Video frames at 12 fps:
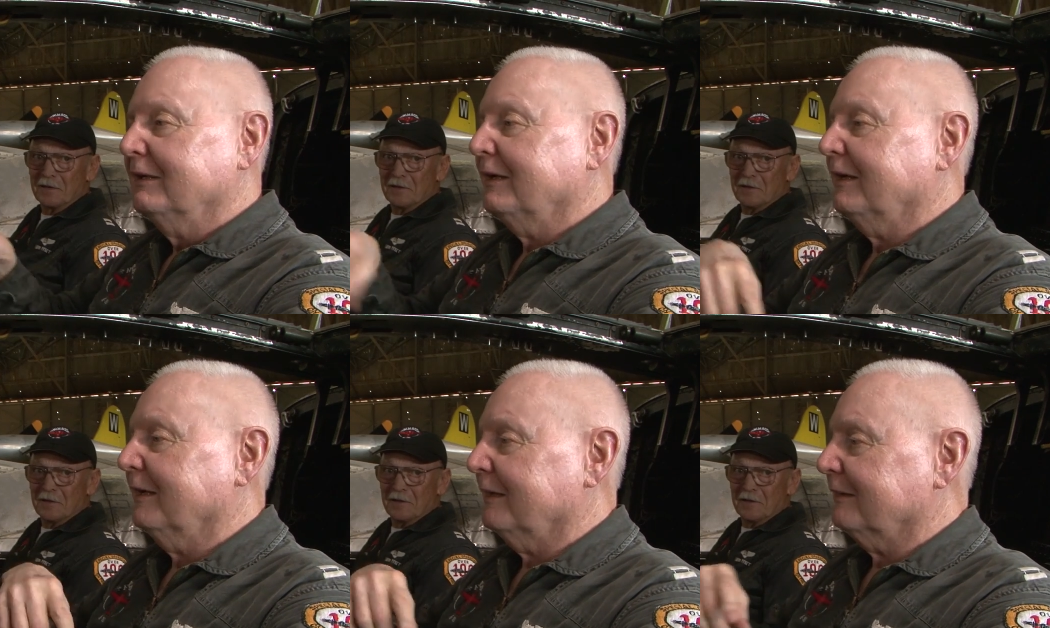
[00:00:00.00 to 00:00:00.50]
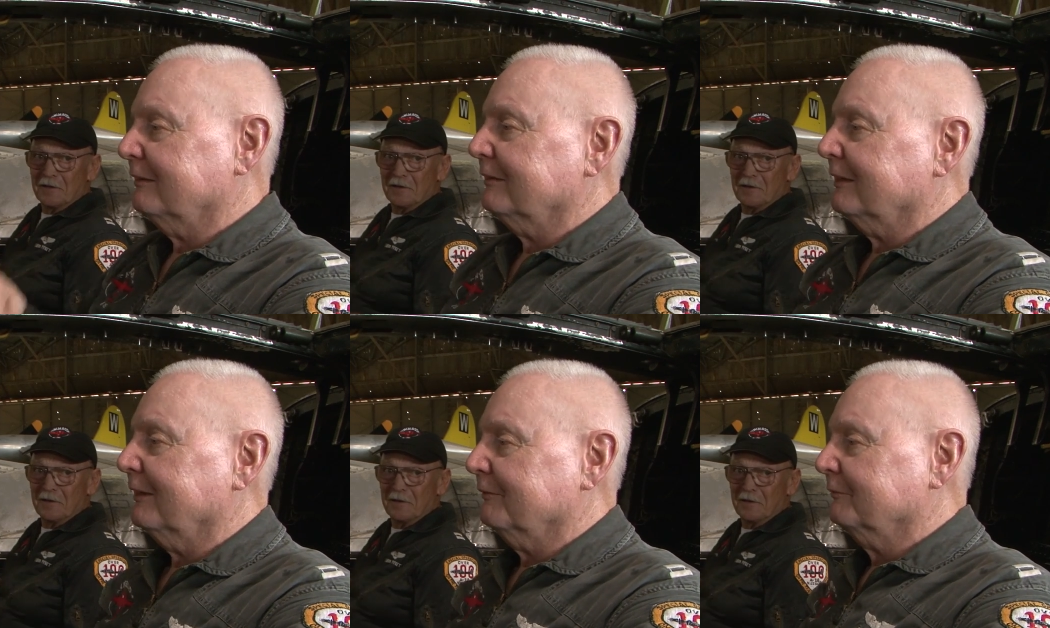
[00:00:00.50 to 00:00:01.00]
Speaker 1: and...
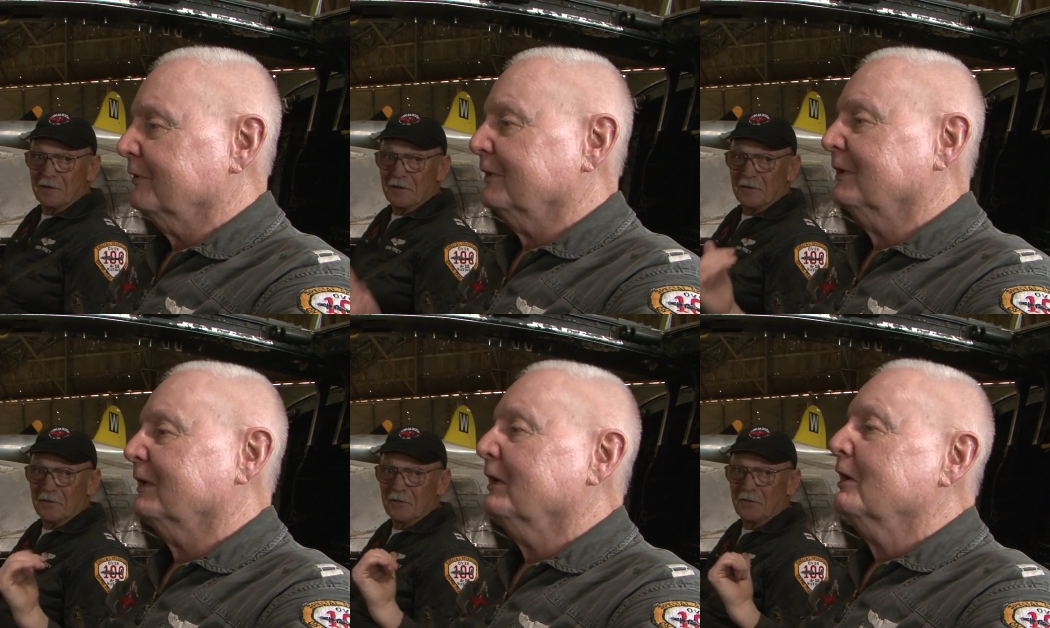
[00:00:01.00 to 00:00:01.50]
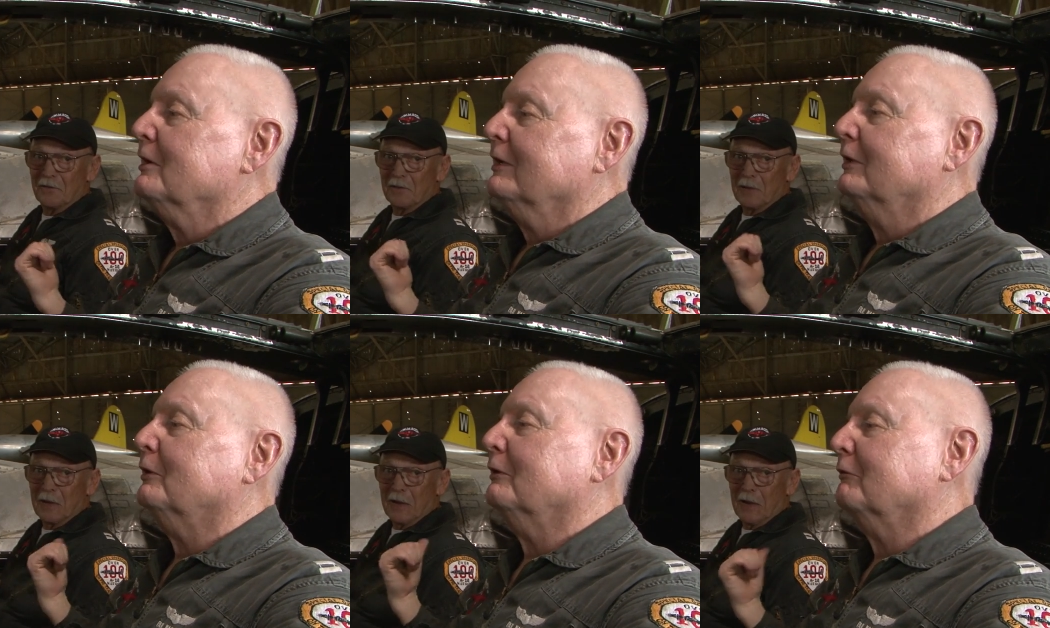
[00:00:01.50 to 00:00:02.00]
Uh,
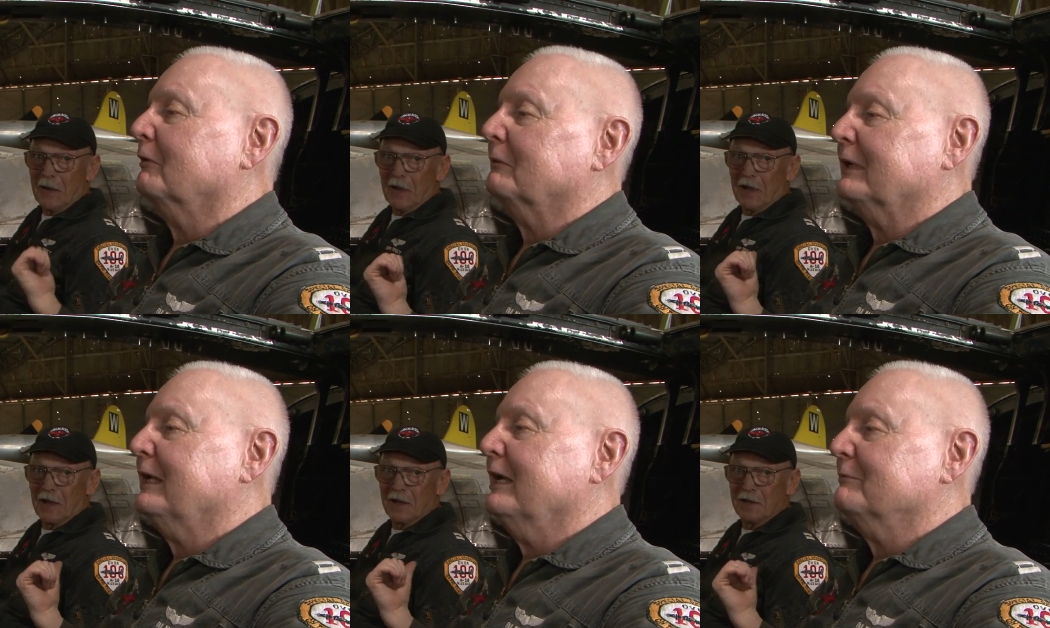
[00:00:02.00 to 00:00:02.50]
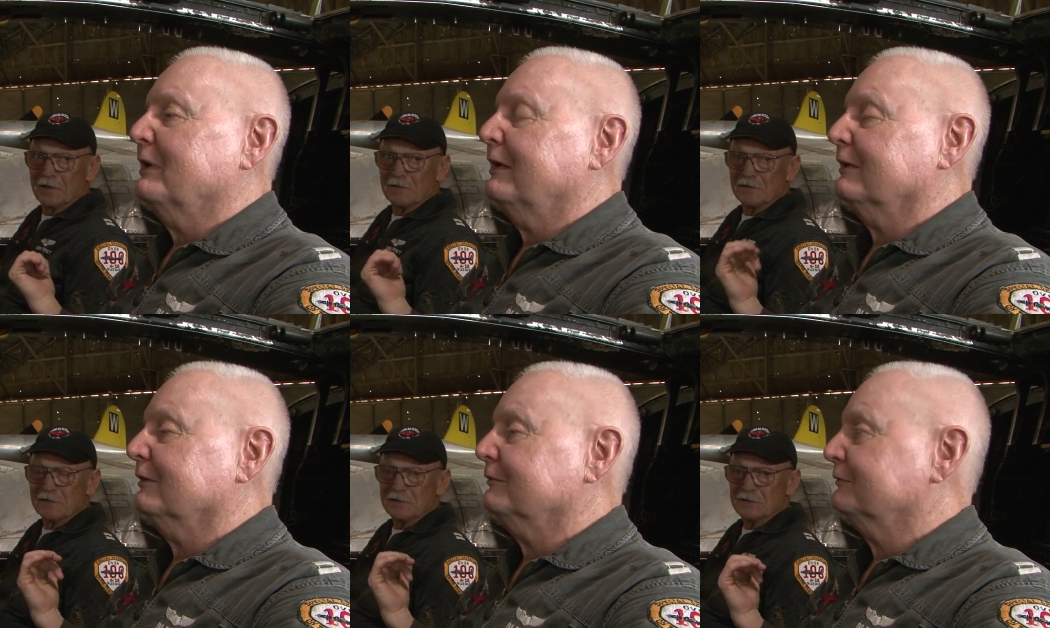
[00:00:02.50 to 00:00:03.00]
oh, and when we came out
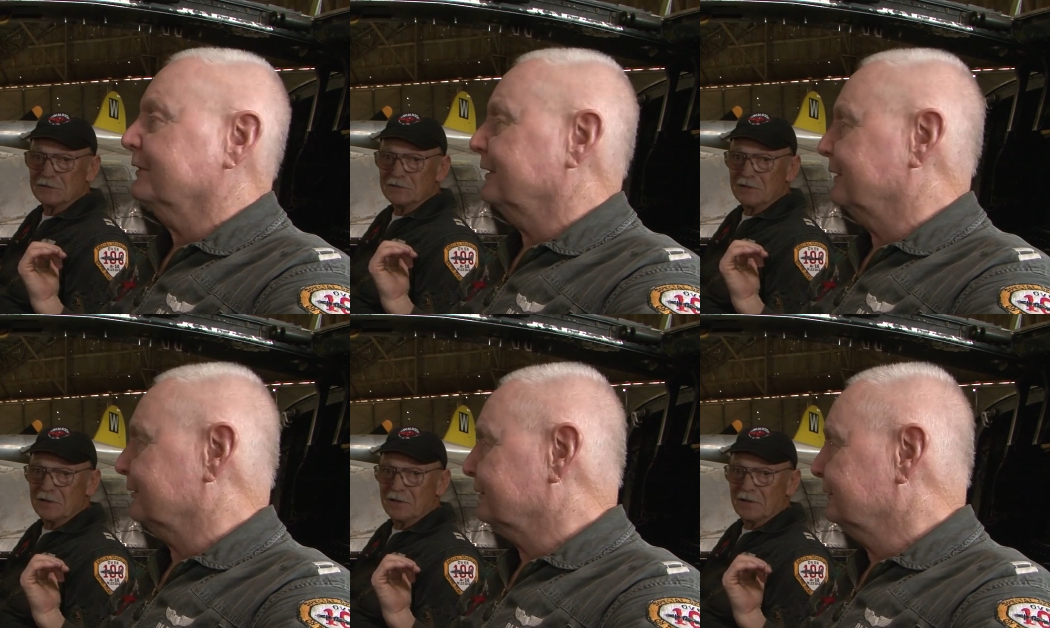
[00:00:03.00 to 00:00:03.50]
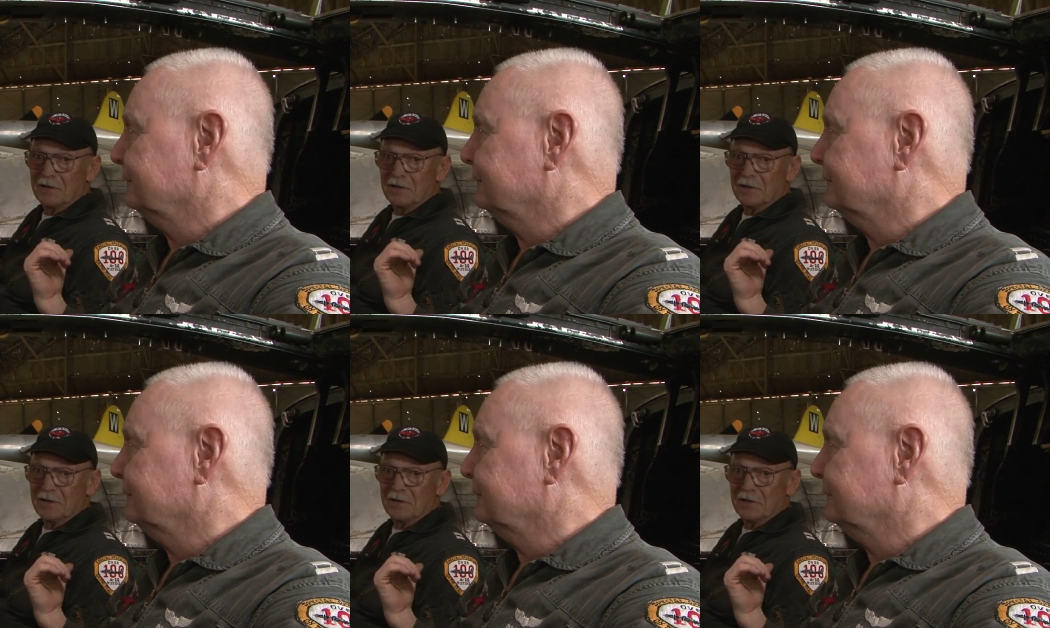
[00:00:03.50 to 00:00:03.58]
of... Uh,